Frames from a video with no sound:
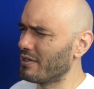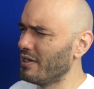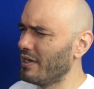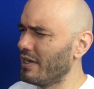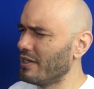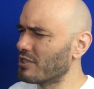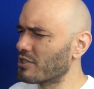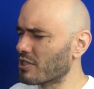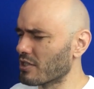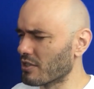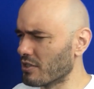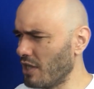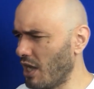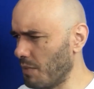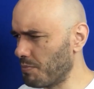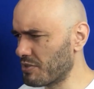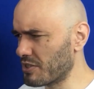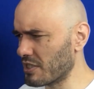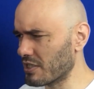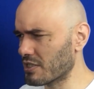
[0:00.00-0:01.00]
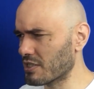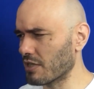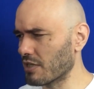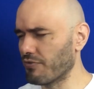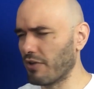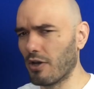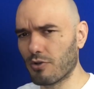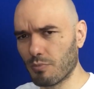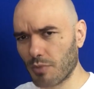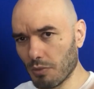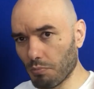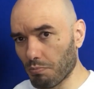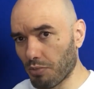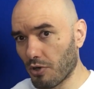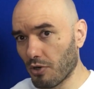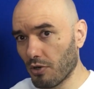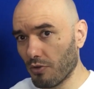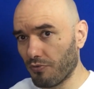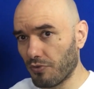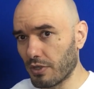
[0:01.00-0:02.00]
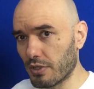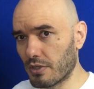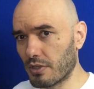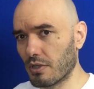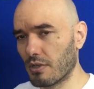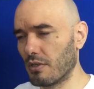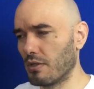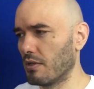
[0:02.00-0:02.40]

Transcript: a synopsis of how to be perfect,